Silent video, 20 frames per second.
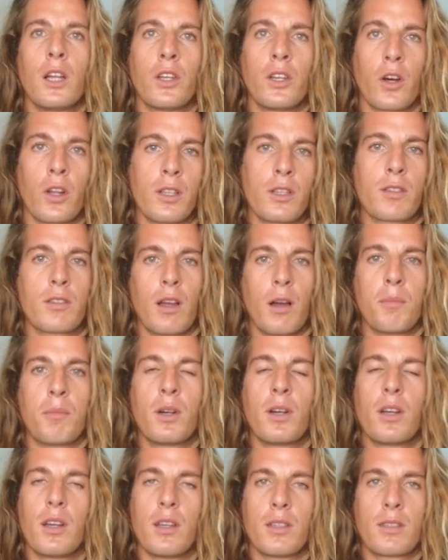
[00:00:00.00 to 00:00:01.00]
Not in
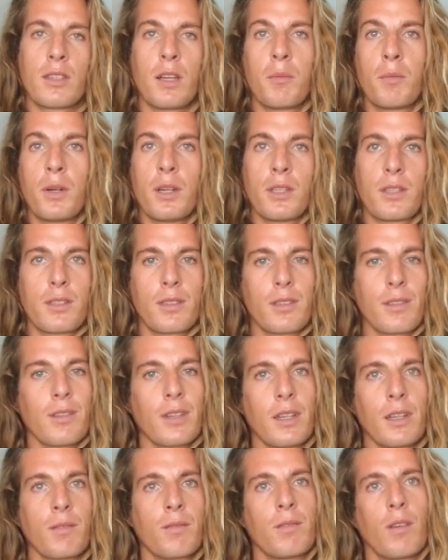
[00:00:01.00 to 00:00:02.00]
summer. In summer, it's
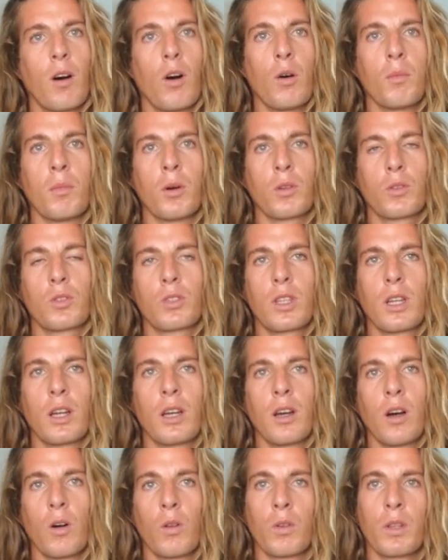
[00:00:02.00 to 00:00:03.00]
almost
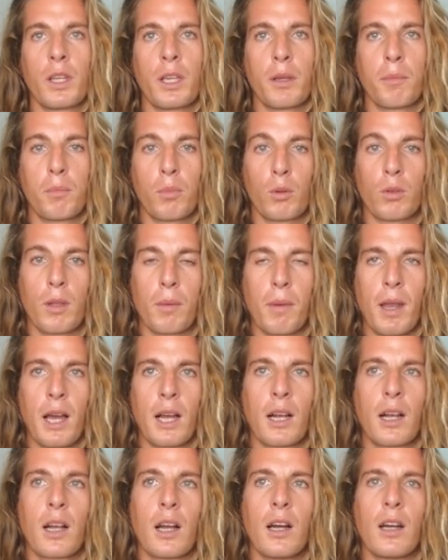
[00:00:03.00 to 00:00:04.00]
only Punta
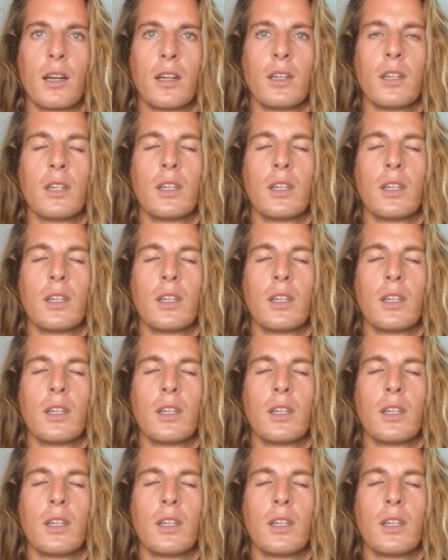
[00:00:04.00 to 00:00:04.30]
Blanca.